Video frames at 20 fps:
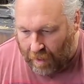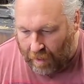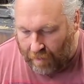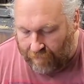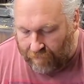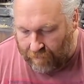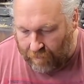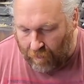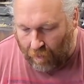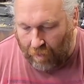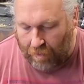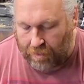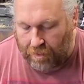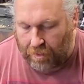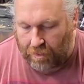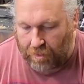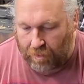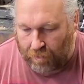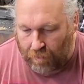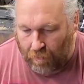I've got
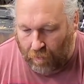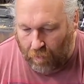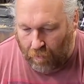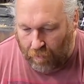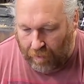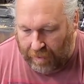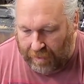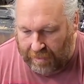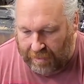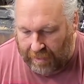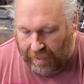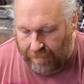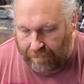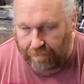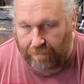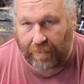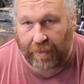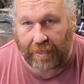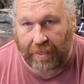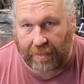to do all this
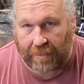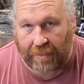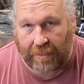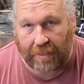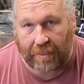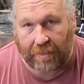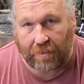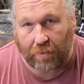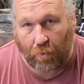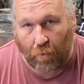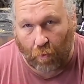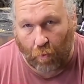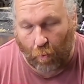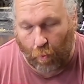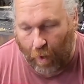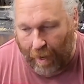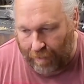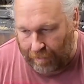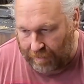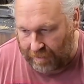in pieces, all
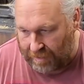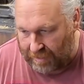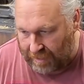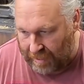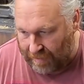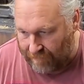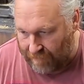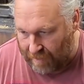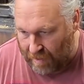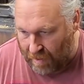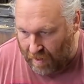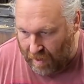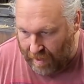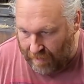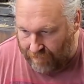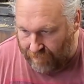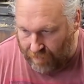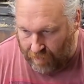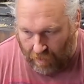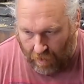welded together. I
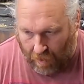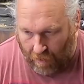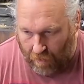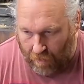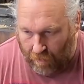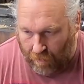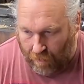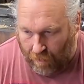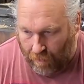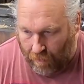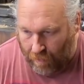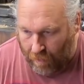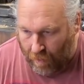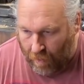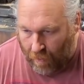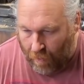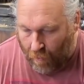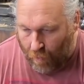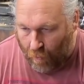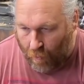have no
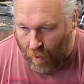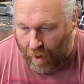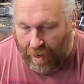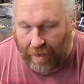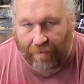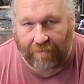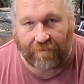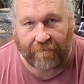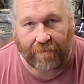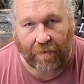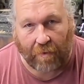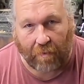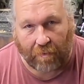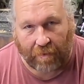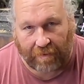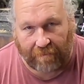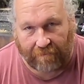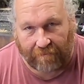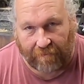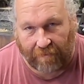way of
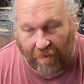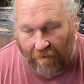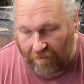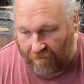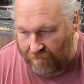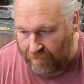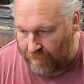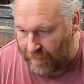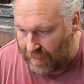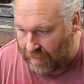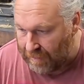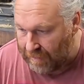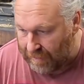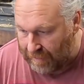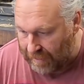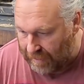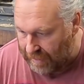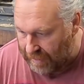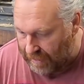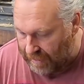folding 5mm
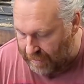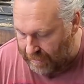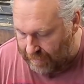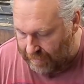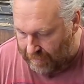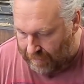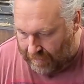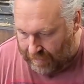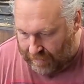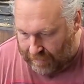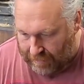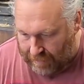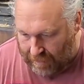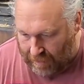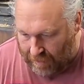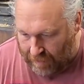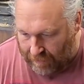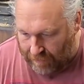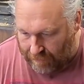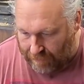in here.
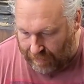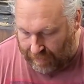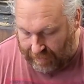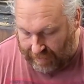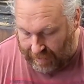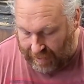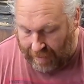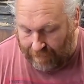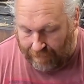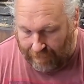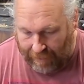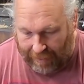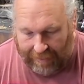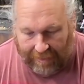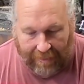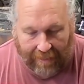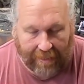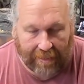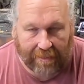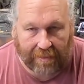So, but yeah,
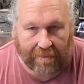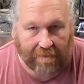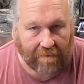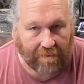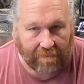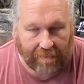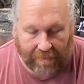basically it's got